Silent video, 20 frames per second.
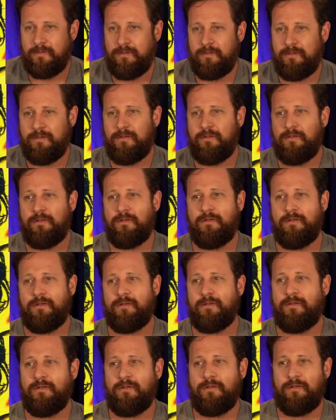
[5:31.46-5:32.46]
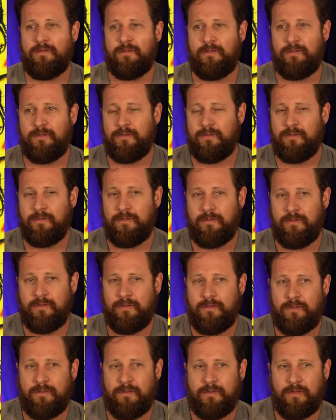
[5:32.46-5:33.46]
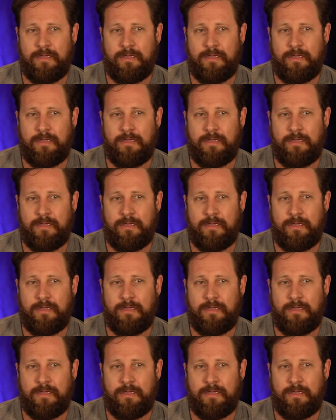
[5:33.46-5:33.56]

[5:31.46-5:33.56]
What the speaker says: (not speaking)